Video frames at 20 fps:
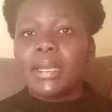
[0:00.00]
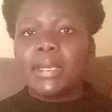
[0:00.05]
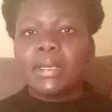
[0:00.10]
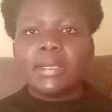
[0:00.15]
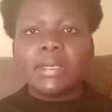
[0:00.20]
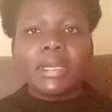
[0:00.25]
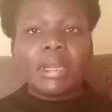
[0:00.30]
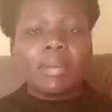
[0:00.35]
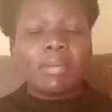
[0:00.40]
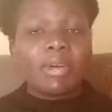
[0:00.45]

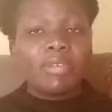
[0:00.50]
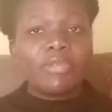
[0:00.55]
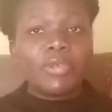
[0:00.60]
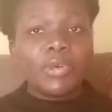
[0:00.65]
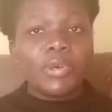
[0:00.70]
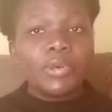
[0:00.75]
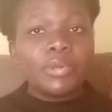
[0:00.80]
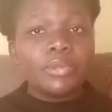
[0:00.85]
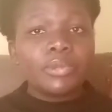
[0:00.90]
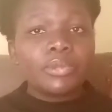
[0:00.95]
Number
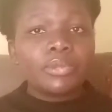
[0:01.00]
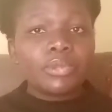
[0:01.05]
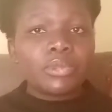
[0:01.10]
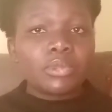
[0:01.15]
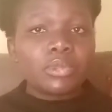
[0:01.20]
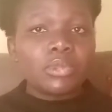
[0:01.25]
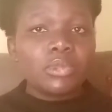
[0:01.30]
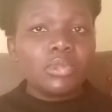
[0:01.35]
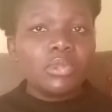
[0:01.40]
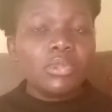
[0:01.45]
4,
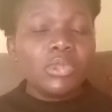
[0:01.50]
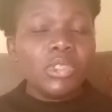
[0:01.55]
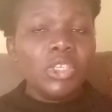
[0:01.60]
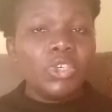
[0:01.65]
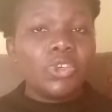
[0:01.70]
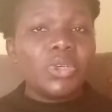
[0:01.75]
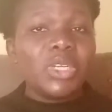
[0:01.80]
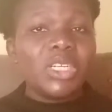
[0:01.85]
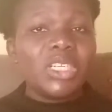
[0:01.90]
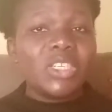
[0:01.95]

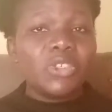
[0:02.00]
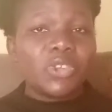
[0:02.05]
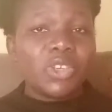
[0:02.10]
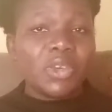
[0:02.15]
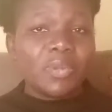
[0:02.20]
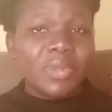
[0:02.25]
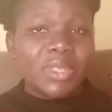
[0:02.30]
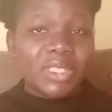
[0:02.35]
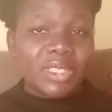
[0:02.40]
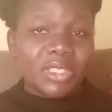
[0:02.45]
you need to
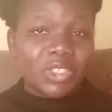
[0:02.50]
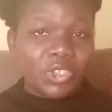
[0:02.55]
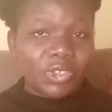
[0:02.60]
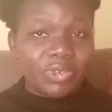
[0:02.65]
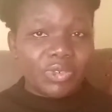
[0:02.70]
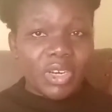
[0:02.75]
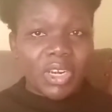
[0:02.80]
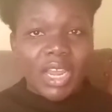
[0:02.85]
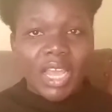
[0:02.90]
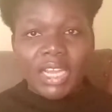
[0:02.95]
keep these
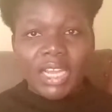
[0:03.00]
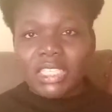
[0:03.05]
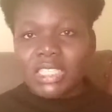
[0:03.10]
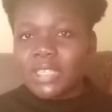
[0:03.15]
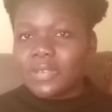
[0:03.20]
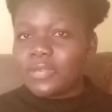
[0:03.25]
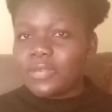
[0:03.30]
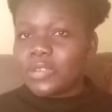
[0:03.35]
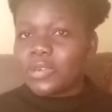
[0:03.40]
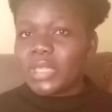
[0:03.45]
children
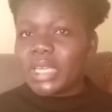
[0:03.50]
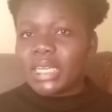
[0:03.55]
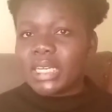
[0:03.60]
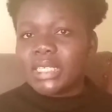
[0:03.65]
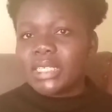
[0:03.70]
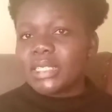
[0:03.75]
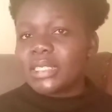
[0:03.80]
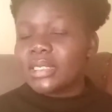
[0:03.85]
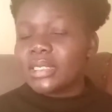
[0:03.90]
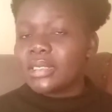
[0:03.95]
active so that
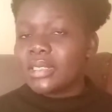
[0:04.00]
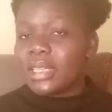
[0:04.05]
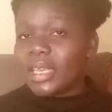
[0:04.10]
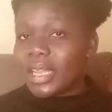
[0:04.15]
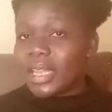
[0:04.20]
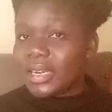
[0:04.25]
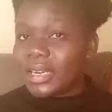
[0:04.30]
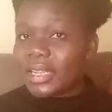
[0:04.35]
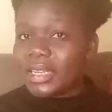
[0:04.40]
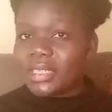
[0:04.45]
they
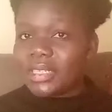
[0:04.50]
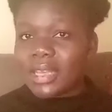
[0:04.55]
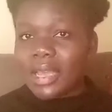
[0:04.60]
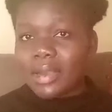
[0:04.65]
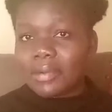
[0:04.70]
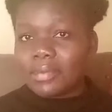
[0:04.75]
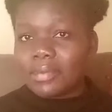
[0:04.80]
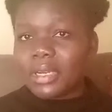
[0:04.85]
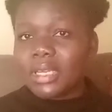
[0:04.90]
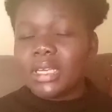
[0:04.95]
can get
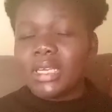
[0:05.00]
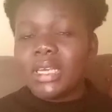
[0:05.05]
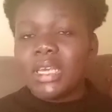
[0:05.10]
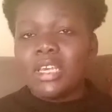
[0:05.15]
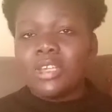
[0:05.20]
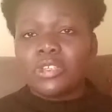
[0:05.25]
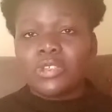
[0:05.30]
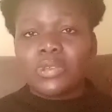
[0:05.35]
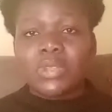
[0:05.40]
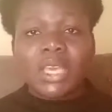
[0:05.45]
hungry.
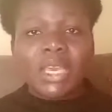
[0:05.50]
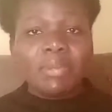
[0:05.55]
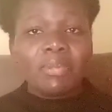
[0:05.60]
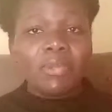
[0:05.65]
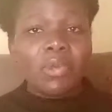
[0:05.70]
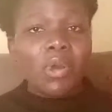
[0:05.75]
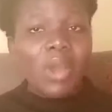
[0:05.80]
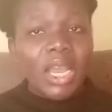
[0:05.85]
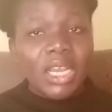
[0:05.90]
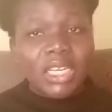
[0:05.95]
So the
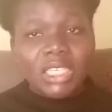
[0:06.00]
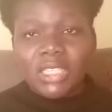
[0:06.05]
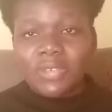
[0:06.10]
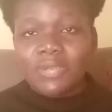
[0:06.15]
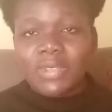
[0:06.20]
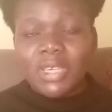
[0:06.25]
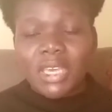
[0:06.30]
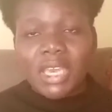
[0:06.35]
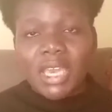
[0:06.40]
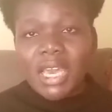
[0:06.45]
more active
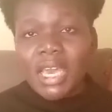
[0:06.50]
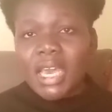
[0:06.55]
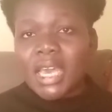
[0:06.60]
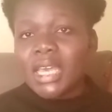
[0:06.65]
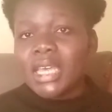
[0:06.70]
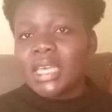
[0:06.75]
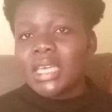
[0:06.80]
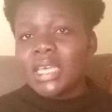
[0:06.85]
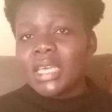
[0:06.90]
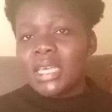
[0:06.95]
they are,
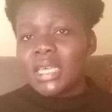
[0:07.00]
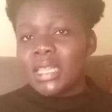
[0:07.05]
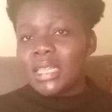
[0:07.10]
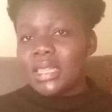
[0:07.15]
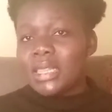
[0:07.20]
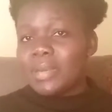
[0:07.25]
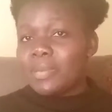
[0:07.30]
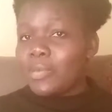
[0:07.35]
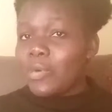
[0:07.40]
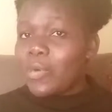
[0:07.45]

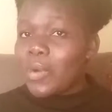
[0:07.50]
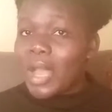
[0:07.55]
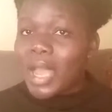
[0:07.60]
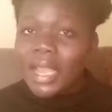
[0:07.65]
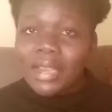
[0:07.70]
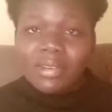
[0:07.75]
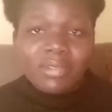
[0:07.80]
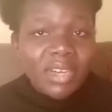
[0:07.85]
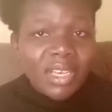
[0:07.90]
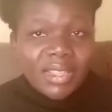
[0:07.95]
the more
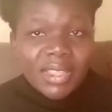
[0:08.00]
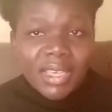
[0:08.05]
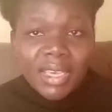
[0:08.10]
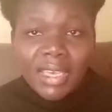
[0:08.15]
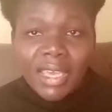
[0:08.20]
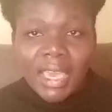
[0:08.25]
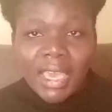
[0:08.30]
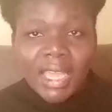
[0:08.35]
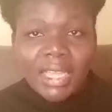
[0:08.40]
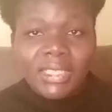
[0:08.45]
hungrier they
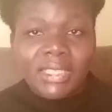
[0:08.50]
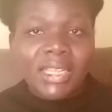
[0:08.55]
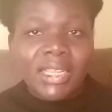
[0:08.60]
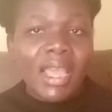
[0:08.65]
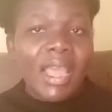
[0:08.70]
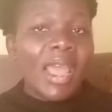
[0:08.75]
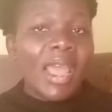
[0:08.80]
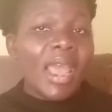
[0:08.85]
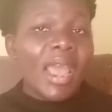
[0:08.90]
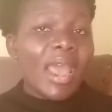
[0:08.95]
get,
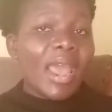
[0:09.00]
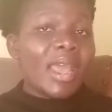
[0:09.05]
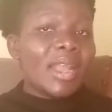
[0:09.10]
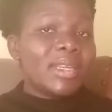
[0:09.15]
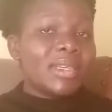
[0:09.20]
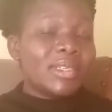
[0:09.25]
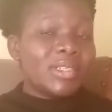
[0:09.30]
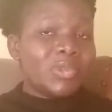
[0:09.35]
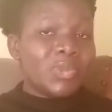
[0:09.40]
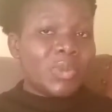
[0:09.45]

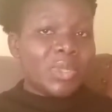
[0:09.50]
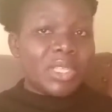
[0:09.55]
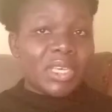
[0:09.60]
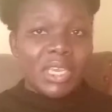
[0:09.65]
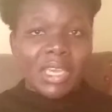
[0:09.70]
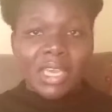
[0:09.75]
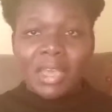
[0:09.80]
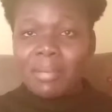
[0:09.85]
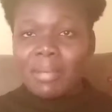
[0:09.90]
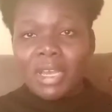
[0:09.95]
and when they
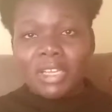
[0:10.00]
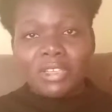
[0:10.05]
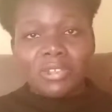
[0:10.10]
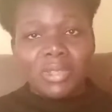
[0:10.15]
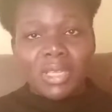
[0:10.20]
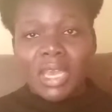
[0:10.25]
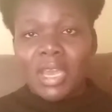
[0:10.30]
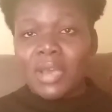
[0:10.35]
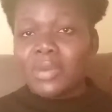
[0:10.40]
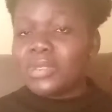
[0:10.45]
come back to
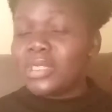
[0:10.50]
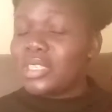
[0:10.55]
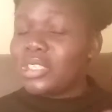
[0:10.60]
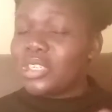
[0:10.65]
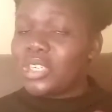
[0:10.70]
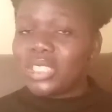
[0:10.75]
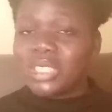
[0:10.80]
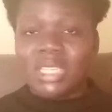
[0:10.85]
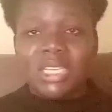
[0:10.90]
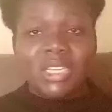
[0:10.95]
the house, they
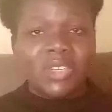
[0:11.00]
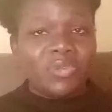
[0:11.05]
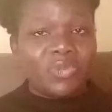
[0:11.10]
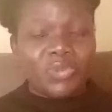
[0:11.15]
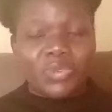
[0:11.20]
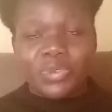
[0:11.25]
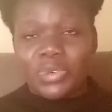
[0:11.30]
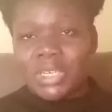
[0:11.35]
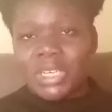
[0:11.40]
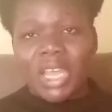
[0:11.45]
just need
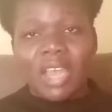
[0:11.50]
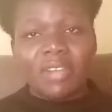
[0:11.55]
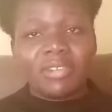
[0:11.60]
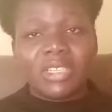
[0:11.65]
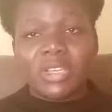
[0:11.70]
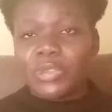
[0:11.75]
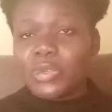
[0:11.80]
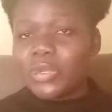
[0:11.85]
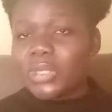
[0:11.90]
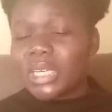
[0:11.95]
food.
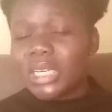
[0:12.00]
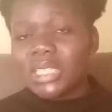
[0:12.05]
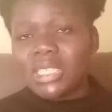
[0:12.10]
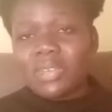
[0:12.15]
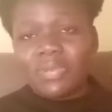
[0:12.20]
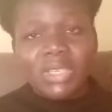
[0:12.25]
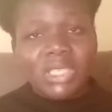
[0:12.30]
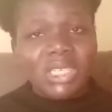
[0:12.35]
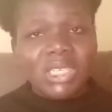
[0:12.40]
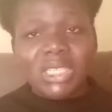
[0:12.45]
After those
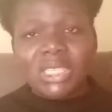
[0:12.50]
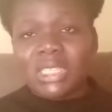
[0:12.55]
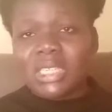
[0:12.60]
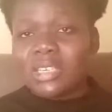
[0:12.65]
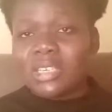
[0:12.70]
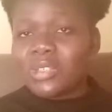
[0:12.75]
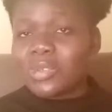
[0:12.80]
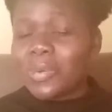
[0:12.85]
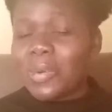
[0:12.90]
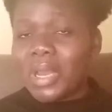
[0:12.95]
activities, they're
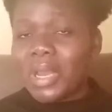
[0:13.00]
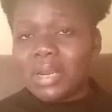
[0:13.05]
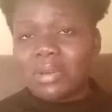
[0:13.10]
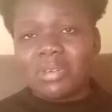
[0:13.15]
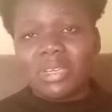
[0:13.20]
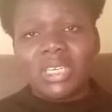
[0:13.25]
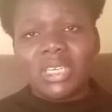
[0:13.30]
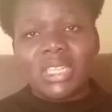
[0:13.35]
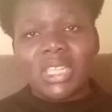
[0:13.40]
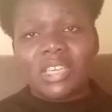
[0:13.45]
so
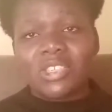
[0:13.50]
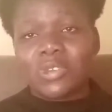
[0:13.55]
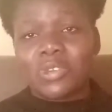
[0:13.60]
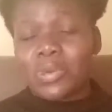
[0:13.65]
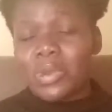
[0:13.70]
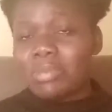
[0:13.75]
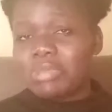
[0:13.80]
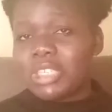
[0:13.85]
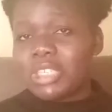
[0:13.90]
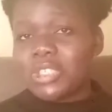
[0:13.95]
hungry, they're so
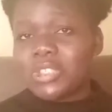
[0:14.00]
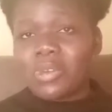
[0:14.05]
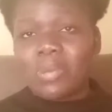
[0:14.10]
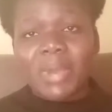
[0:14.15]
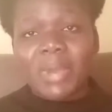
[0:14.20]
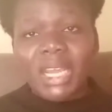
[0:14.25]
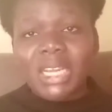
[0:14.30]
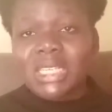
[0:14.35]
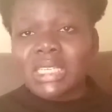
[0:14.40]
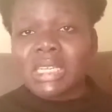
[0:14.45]
empty
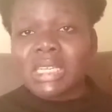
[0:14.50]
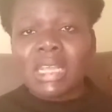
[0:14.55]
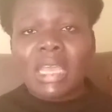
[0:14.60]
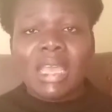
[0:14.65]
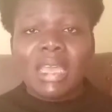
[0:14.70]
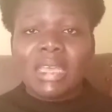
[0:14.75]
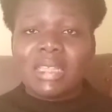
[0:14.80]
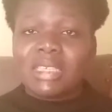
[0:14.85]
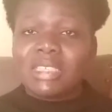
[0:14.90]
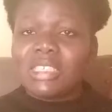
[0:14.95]
stomached,
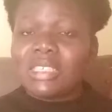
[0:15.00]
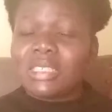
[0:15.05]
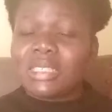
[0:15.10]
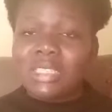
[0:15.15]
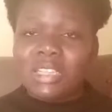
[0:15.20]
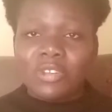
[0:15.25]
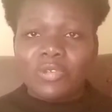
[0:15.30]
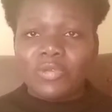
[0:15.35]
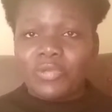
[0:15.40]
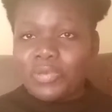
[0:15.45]
they just
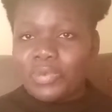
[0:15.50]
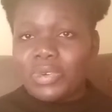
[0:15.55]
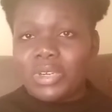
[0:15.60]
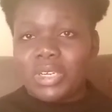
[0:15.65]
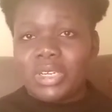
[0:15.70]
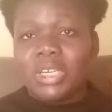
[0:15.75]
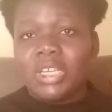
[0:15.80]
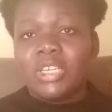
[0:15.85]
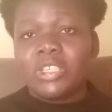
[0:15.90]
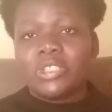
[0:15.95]
need food.
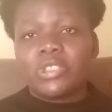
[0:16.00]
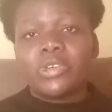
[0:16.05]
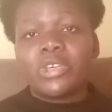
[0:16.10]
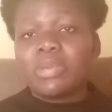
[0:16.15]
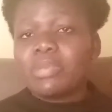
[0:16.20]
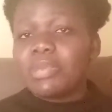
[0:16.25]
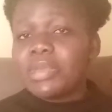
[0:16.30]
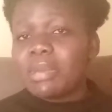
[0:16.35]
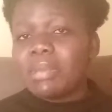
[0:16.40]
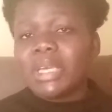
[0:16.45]
So
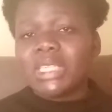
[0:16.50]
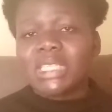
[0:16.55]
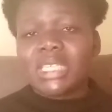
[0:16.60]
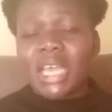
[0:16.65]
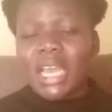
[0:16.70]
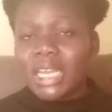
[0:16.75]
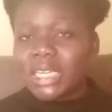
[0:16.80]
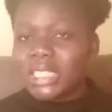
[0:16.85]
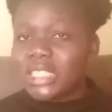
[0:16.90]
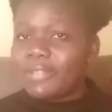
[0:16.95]
keep them as
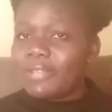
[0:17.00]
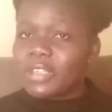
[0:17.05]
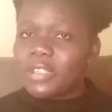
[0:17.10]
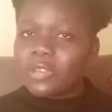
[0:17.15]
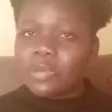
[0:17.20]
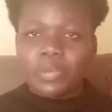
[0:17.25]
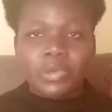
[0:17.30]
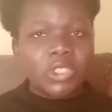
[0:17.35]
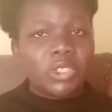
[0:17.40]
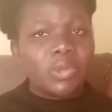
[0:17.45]
active as
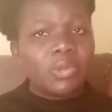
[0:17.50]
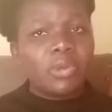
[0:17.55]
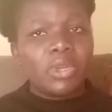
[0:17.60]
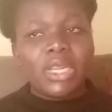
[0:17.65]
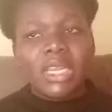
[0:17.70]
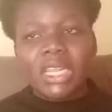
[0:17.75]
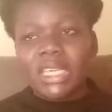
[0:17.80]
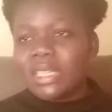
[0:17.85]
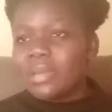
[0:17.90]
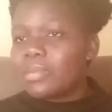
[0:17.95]
possible.
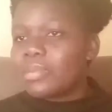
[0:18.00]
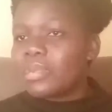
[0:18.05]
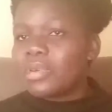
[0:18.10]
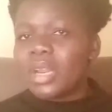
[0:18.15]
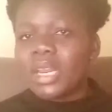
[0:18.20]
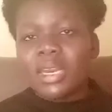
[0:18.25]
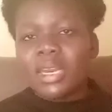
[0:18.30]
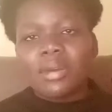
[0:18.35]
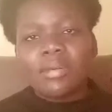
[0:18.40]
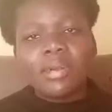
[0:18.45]
Let them
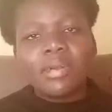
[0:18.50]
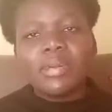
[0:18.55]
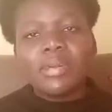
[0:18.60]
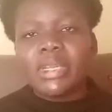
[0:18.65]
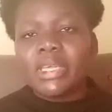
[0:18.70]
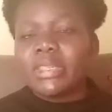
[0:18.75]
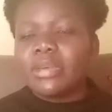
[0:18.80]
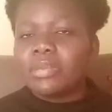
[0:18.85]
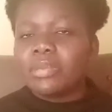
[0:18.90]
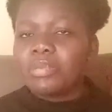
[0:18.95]
run around,
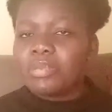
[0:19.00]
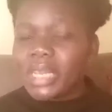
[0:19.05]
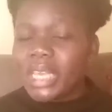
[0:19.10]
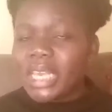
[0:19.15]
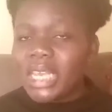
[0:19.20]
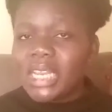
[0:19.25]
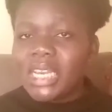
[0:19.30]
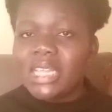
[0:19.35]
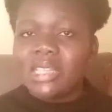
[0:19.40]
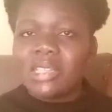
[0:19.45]
let them
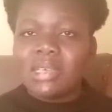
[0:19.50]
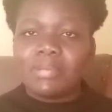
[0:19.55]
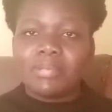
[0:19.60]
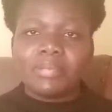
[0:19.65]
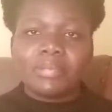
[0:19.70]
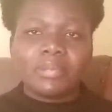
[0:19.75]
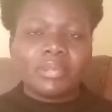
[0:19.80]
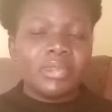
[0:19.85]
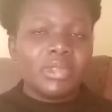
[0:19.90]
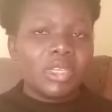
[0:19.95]
play, let
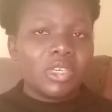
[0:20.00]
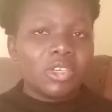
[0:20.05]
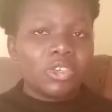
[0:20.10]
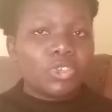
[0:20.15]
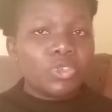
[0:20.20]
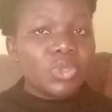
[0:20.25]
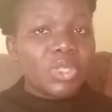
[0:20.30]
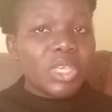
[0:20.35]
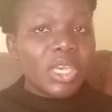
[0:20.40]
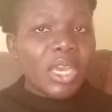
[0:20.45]
them
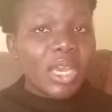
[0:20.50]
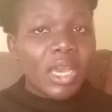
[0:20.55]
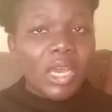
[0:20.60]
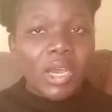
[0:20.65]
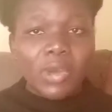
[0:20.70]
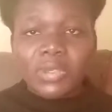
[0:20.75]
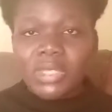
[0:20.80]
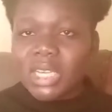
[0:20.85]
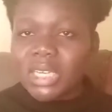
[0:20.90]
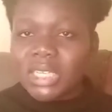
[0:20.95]
do the
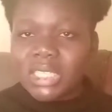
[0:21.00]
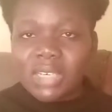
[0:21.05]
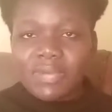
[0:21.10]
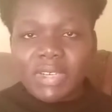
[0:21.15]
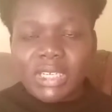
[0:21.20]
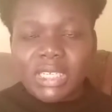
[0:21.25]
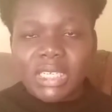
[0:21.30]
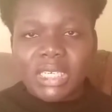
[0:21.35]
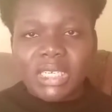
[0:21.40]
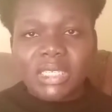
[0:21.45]
house
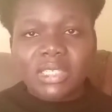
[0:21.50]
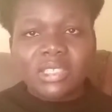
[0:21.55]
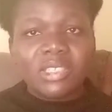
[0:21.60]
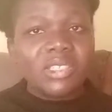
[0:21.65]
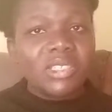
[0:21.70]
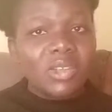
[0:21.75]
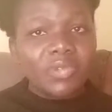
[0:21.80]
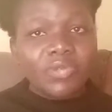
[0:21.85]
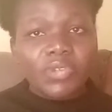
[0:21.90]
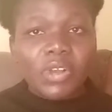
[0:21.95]
activities.
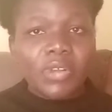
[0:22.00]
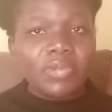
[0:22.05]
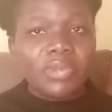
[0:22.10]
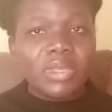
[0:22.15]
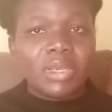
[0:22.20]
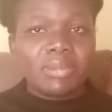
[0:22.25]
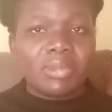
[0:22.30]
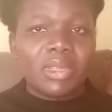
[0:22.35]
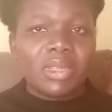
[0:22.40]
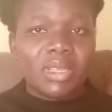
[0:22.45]
Just involve
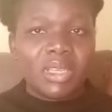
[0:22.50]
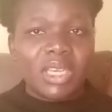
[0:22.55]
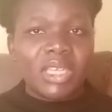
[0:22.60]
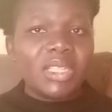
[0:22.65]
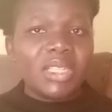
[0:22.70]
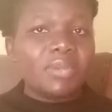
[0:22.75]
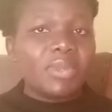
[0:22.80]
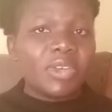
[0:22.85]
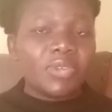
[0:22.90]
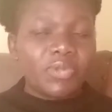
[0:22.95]
them, get
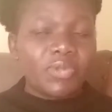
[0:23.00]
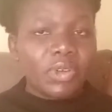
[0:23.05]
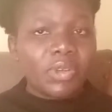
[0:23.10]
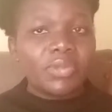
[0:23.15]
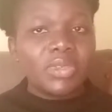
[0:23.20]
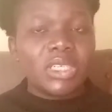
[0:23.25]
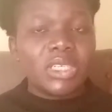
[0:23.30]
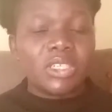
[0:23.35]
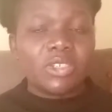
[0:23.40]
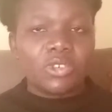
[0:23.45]
them
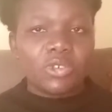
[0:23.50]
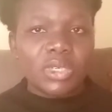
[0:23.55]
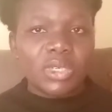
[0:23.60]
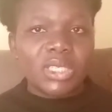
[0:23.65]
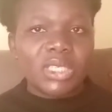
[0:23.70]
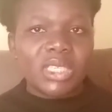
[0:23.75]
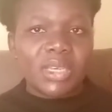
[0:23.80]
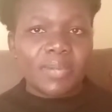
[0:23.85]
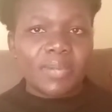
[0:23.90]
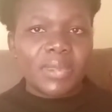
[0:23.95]
involved in doing
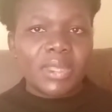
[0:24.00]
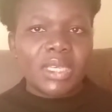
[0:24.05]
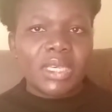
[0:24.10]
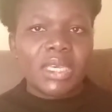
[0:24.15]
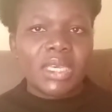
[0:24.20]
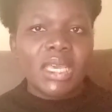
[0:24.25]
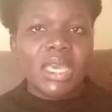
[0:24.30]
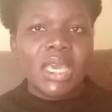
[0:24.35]
something.